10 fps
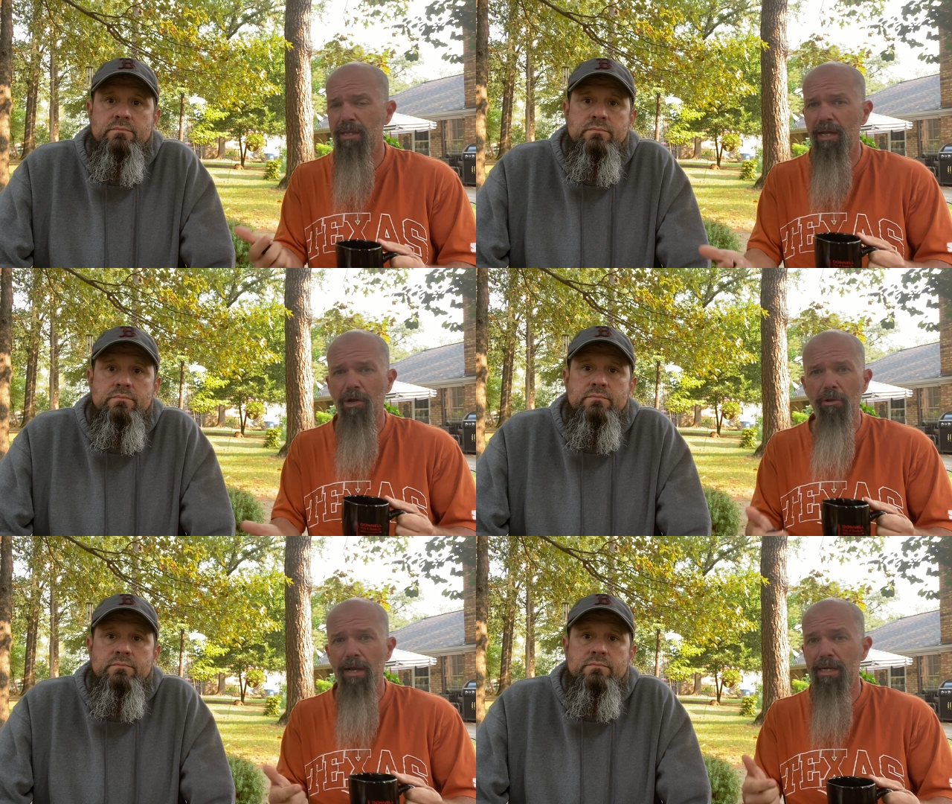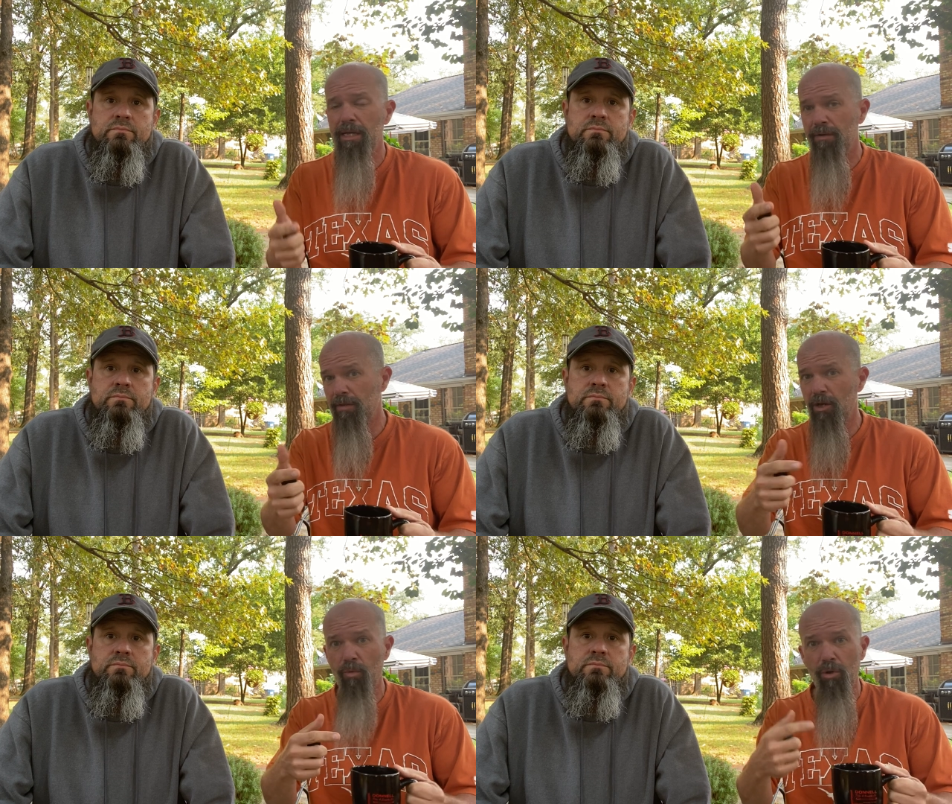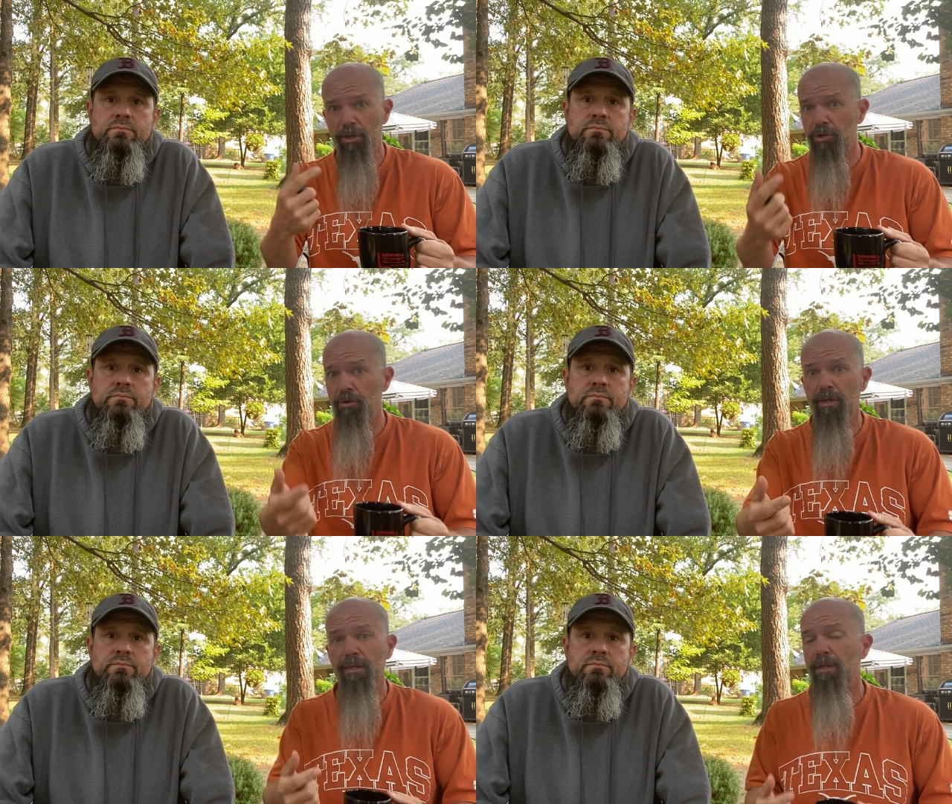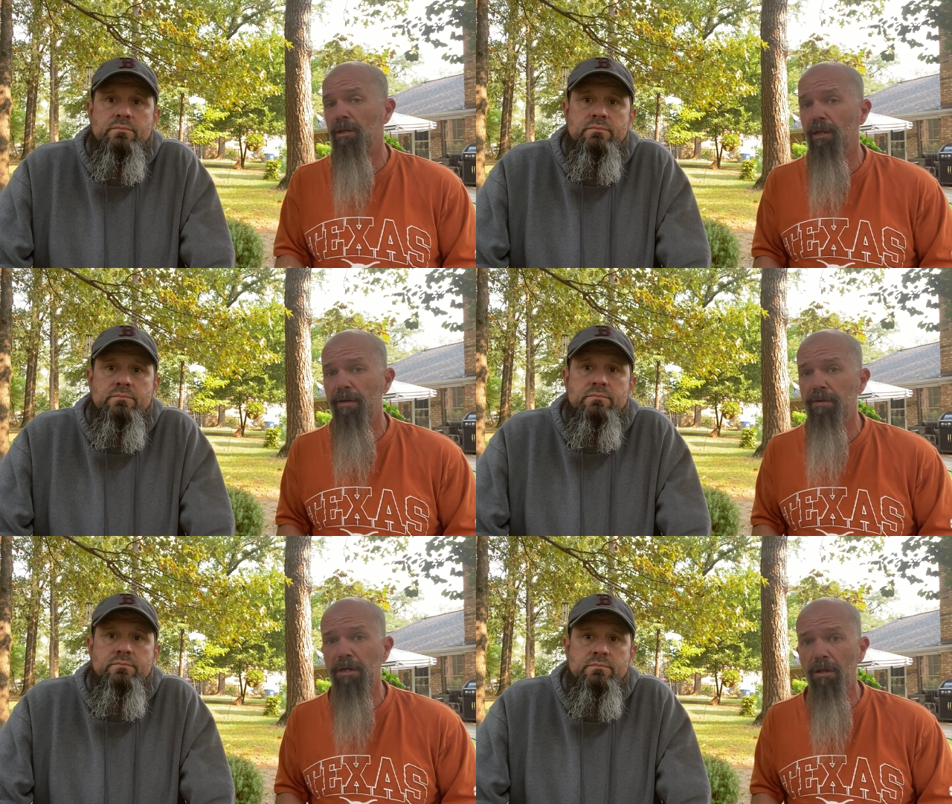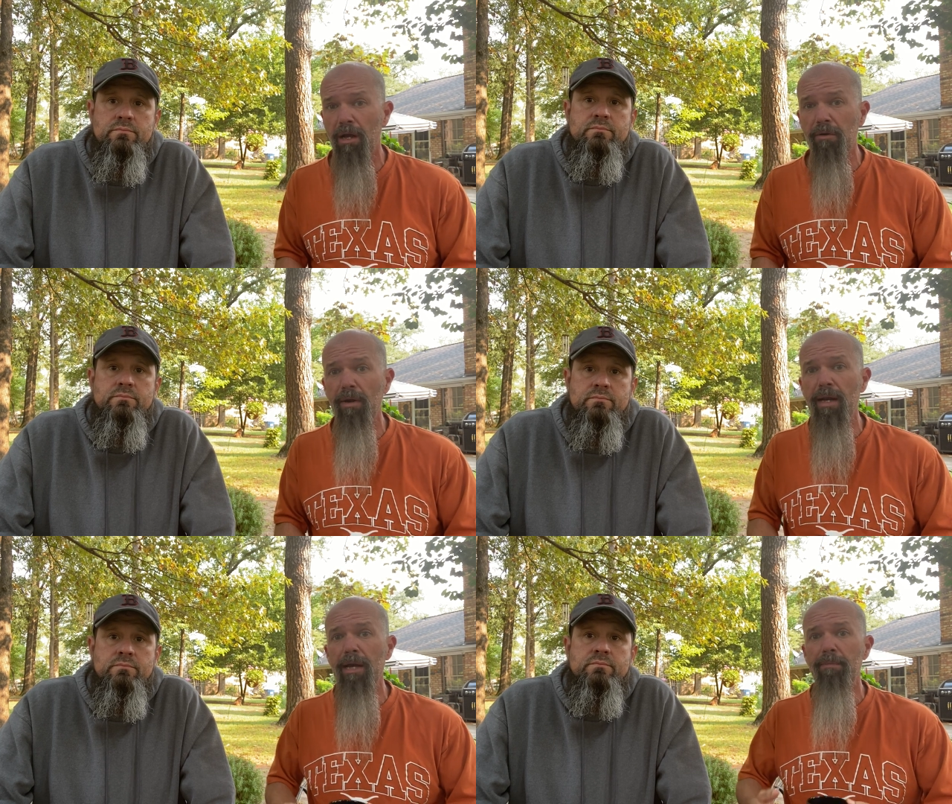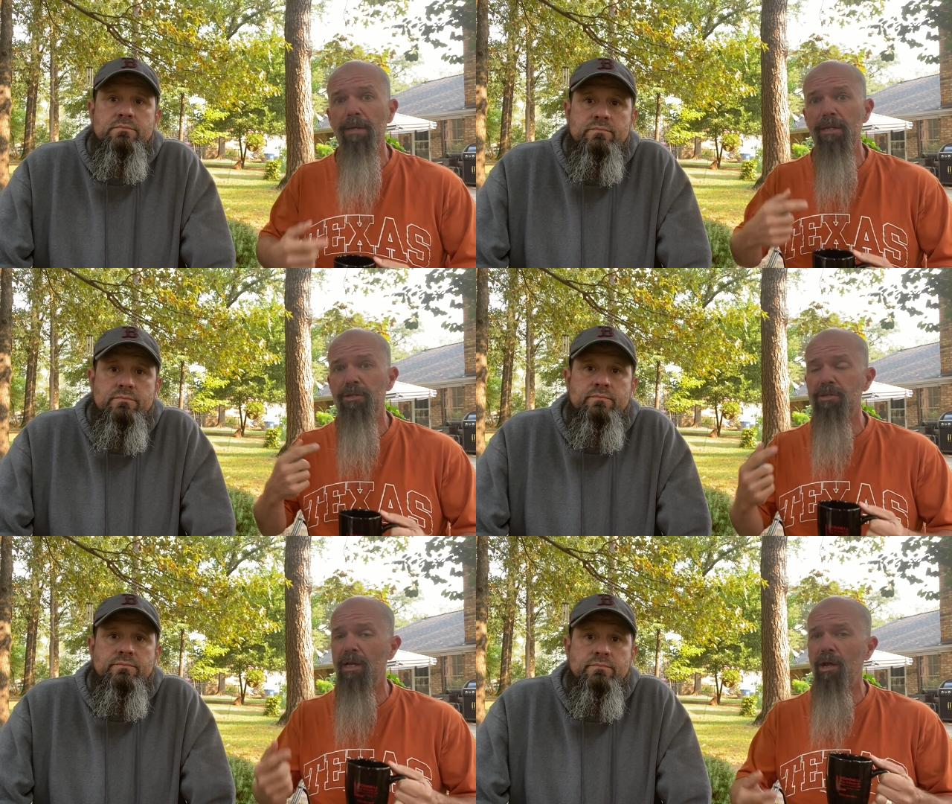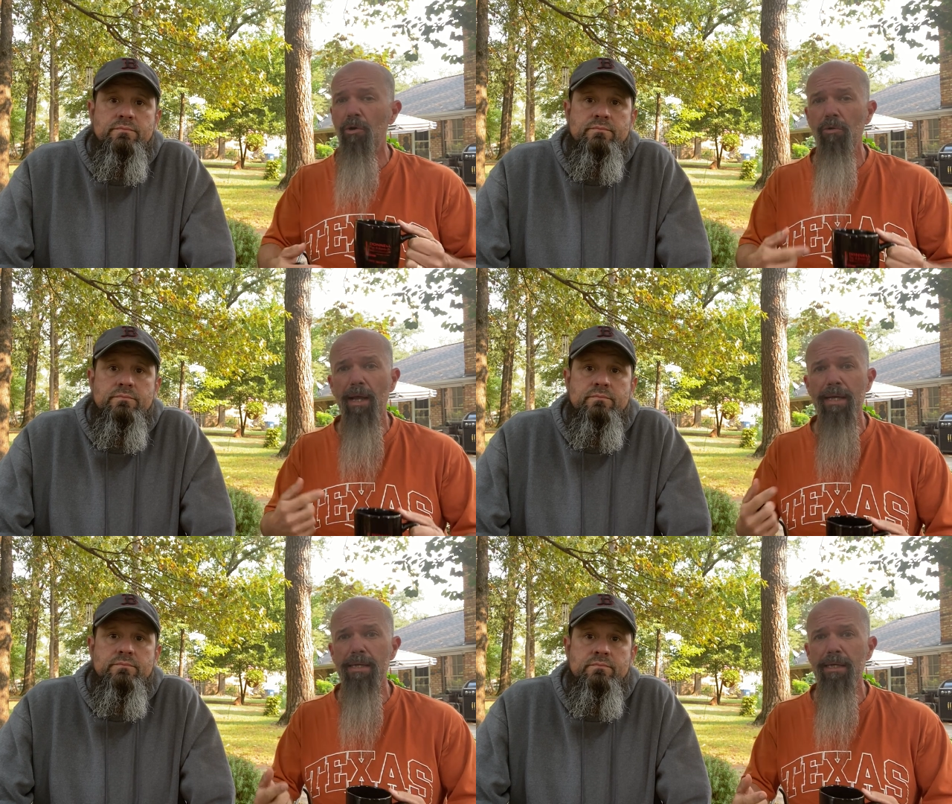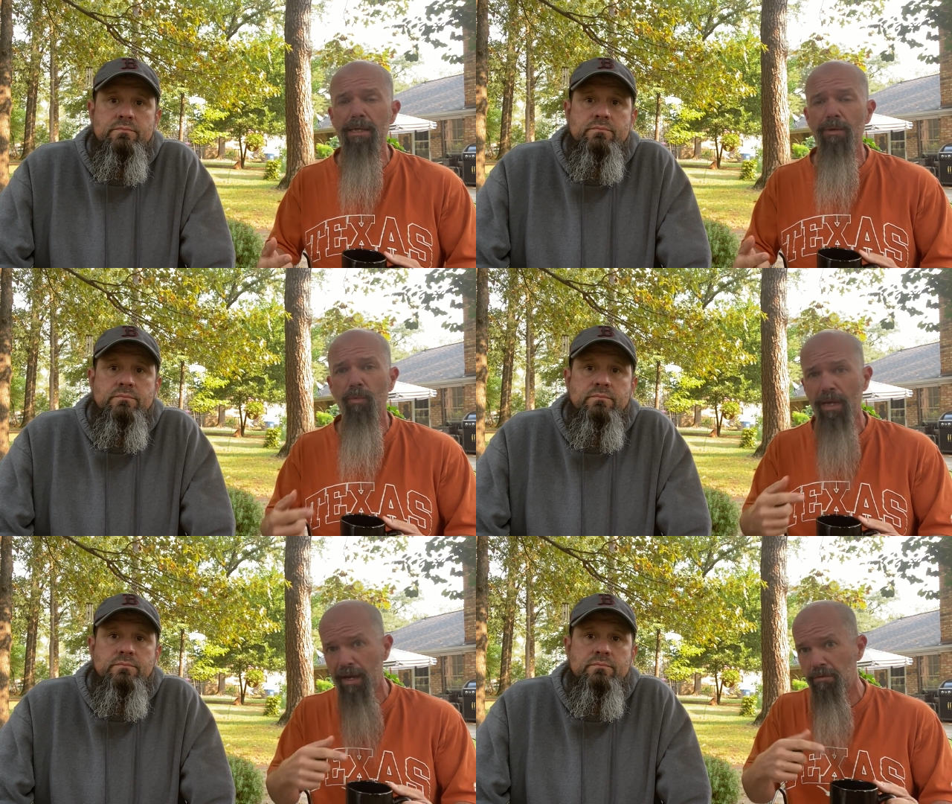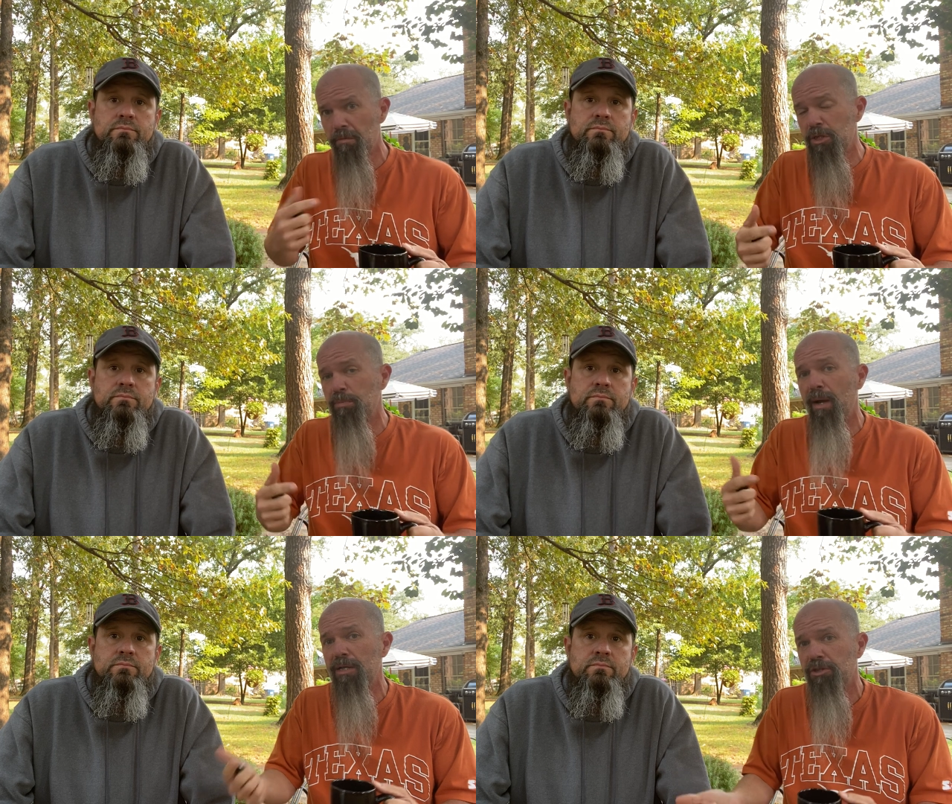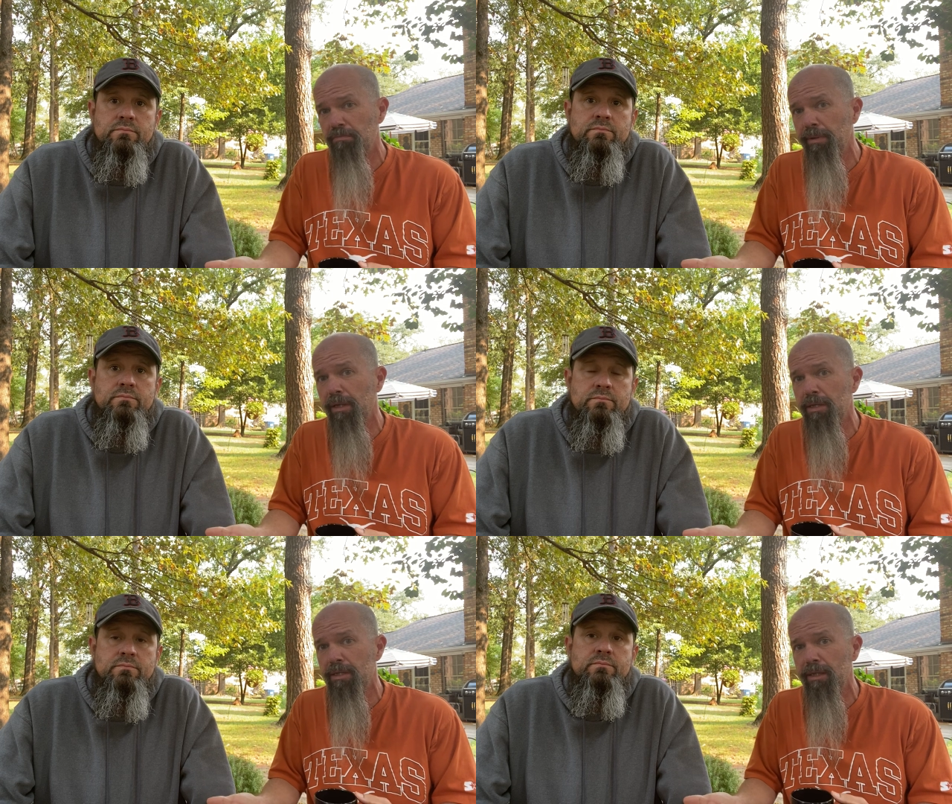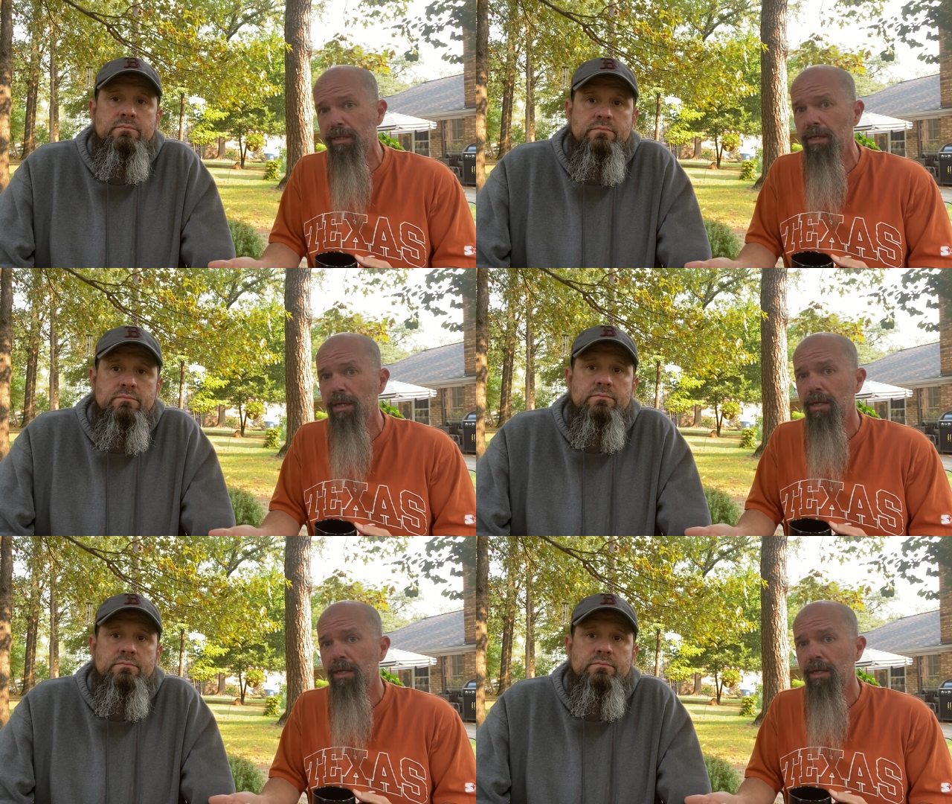Speaker 1: that whole idea, even though we're only doing it in the 11 o'clock right now, but just that whole idea that we have a responsibility